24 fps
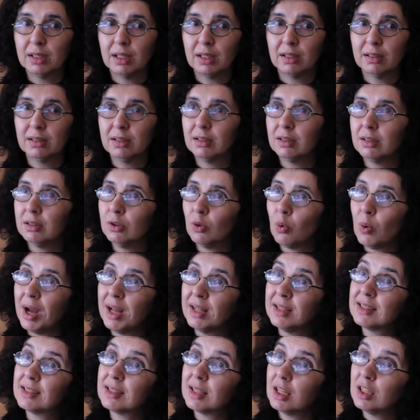the, the,
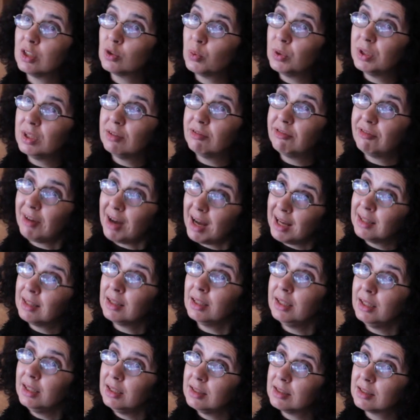wine stays with the
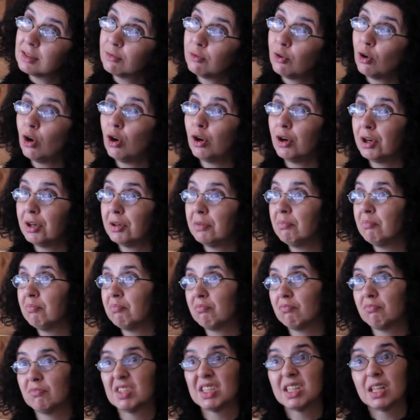fine lees for
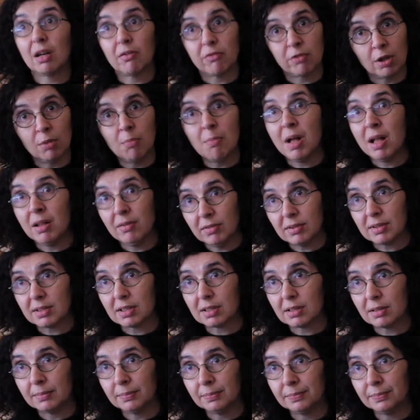several months.